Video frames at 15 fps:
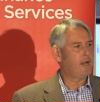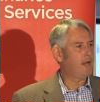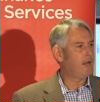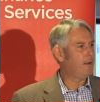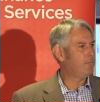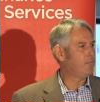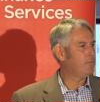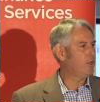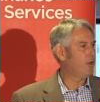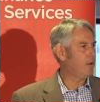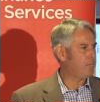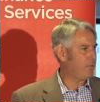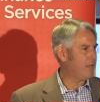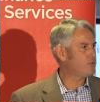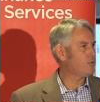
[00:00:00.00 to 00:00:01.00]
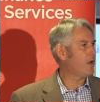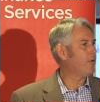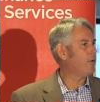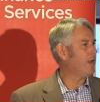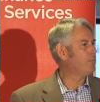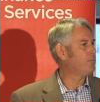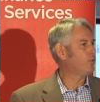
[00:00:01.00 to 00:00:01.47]
um, you know, Pedro
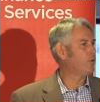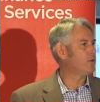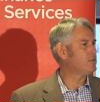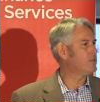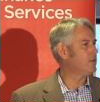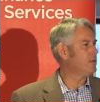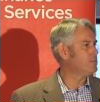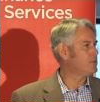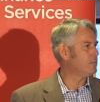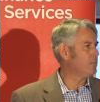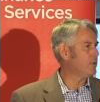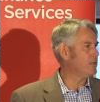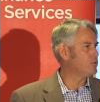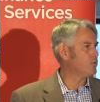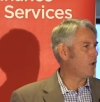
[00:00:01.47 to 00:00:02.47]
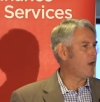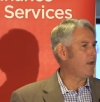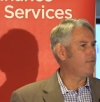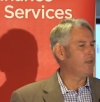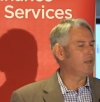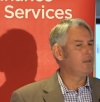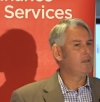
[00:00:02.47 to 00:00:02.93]
and our broader teams have been
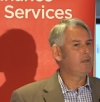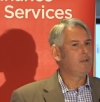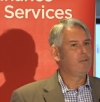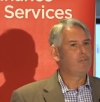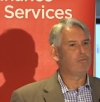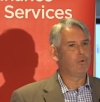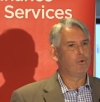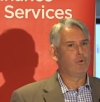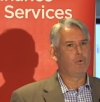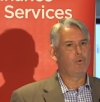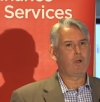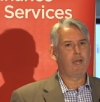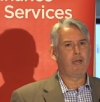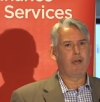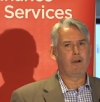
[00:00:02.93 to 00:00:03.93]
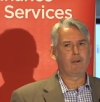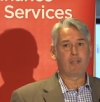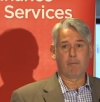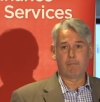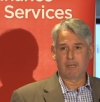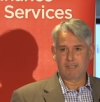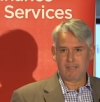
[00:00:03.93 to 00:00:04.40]
driving through our
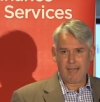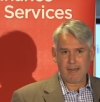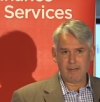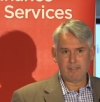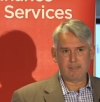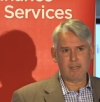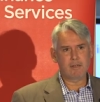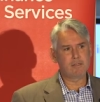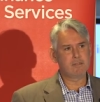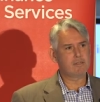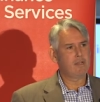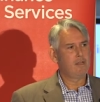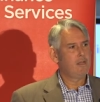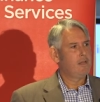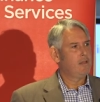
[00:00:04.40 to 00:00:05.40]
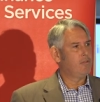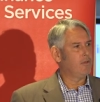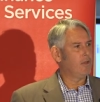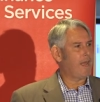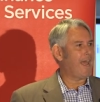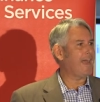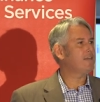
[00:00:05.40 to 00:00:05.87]
government data centres,
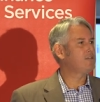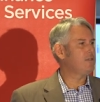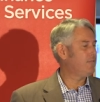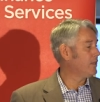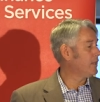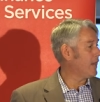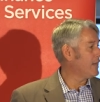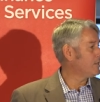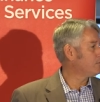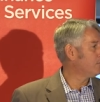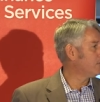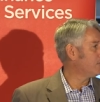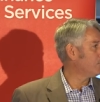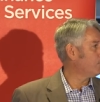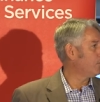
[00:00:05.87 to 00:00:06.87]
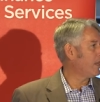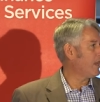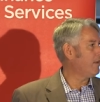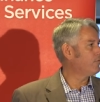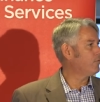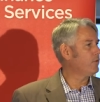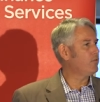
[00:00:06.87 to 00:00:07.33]
the active engagement that we
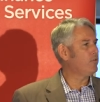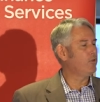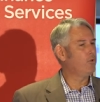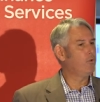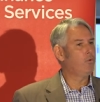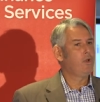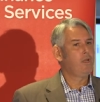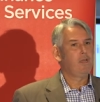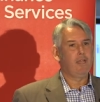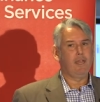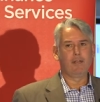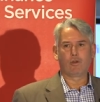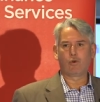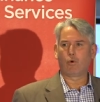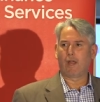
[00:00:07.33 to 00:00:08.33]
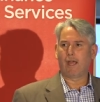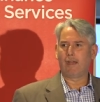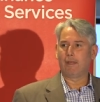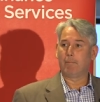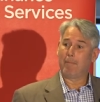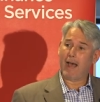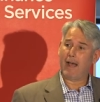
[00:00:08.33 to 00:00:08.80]
have with you in
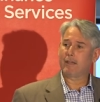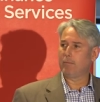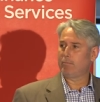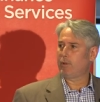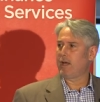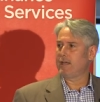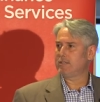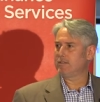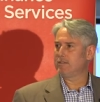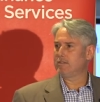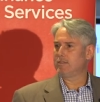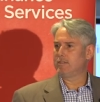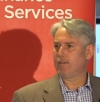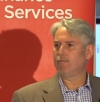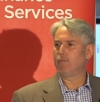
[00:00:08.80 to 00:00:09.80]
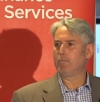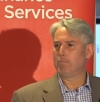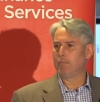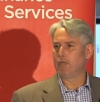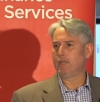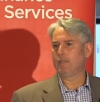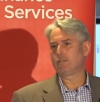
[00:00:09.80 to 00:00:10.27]
creating marketplaces, different
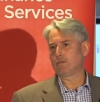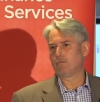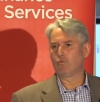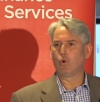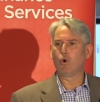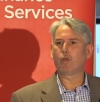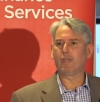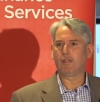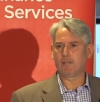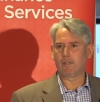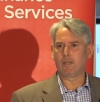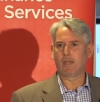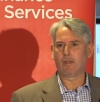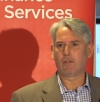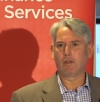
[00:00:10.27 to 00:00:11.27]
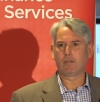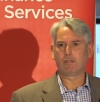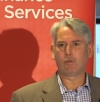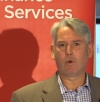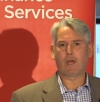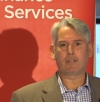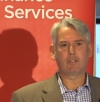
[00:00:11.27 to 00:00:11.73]
means of working together
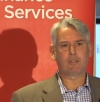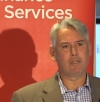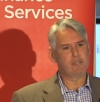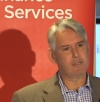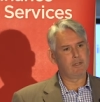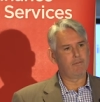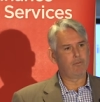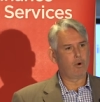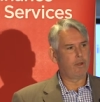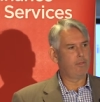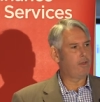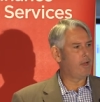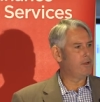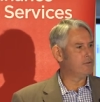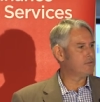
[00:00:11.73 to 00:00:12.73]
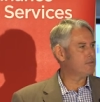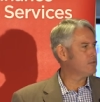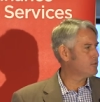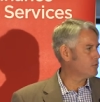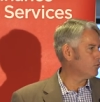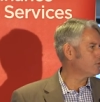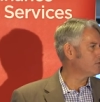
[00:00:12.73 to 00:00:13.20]
to actually deliver on those
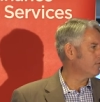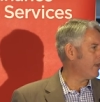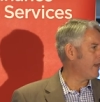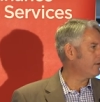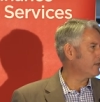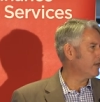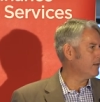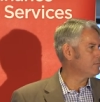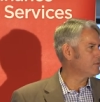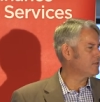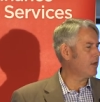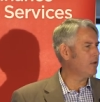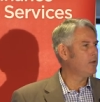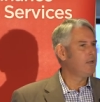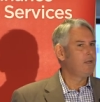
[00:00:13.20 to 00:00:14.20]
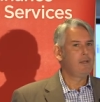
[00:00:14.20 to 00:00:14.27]
sorts of outcomes. So